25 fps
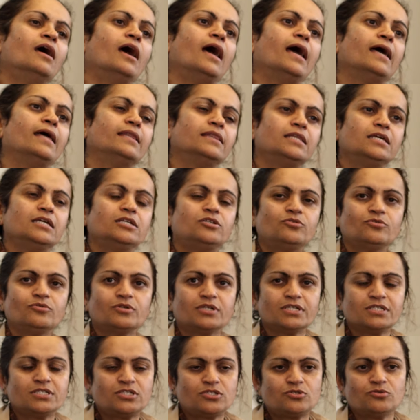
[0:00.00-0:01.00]
And they took
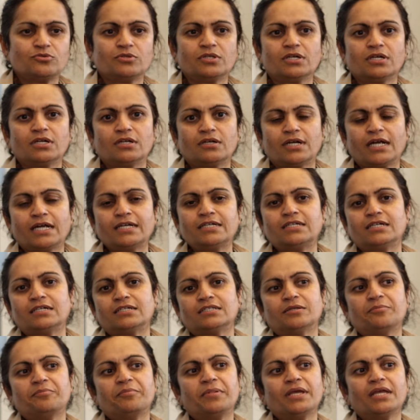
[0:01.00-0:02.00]
us to the right
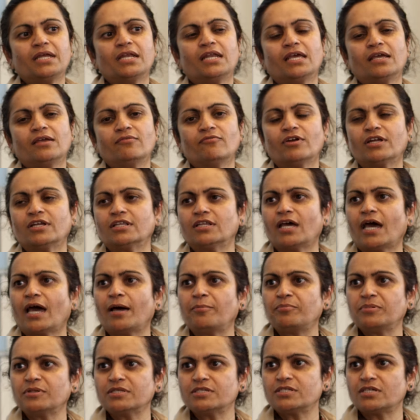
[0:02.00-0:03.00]
at the beginning where the
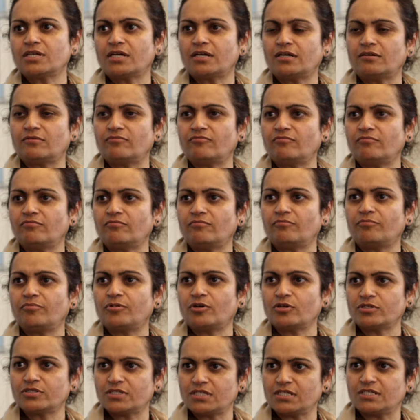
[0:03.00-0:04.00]
apples are
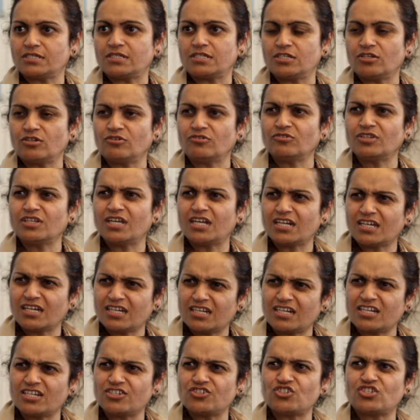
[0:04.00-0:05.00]
processed. They are
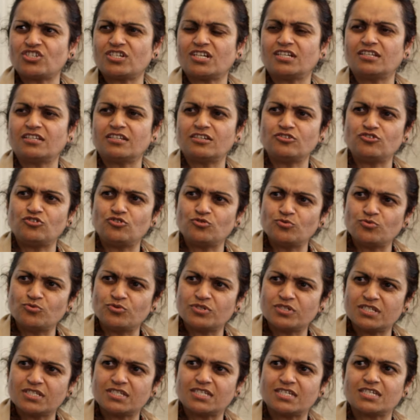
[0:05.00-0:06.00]
crushed and the
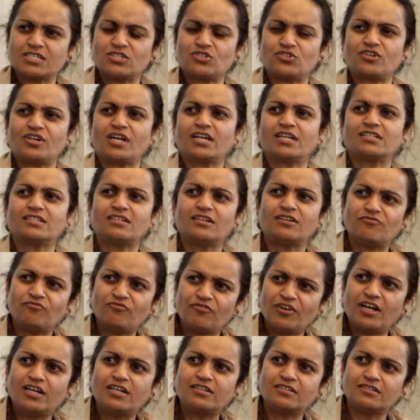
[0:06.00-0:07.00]
juice is extracted,
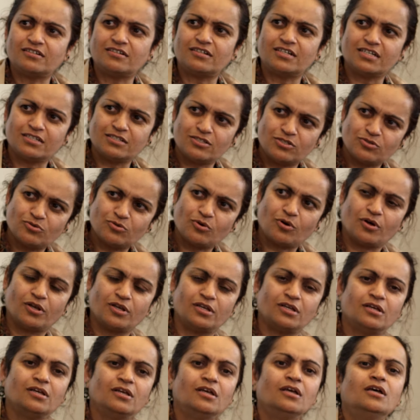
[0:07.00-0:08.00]
filtered, and so on.
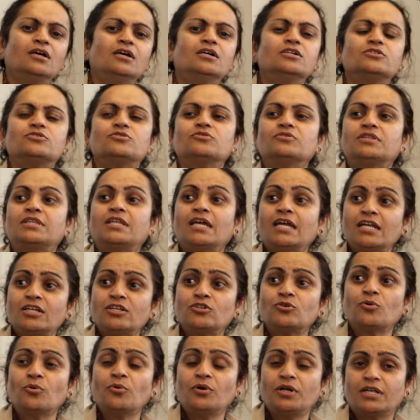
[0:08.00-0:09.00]
Yeah. So they
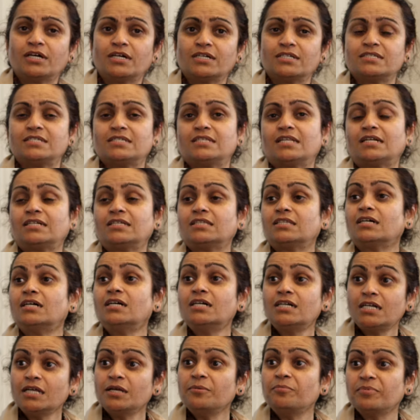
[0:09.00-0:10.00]
told us that
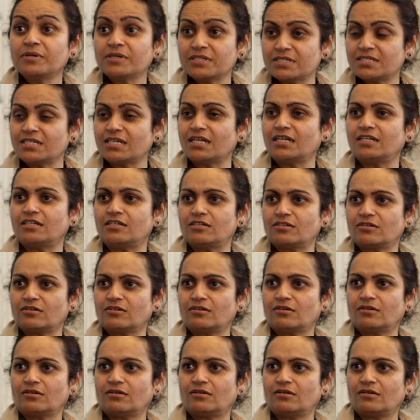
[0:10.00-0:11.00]
30%
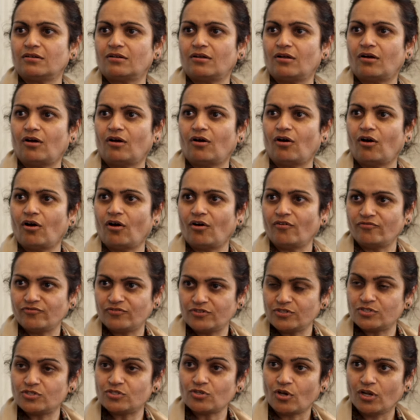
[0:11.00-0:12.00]
of
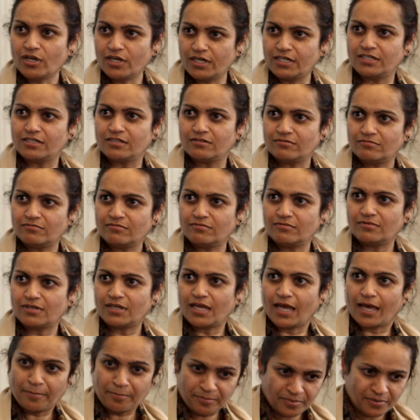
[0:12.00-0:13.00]
the solid
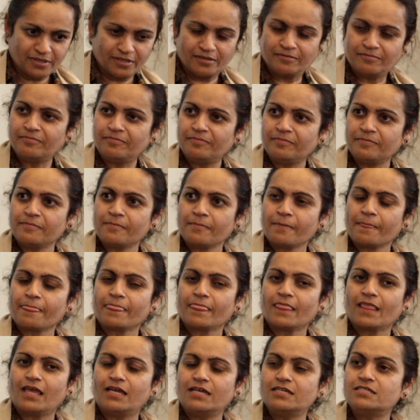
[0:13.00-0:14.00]
apple
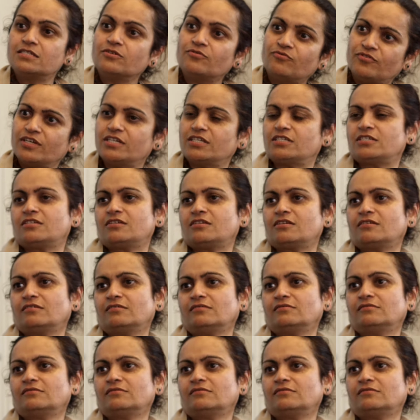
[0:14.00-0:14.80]
is a waste.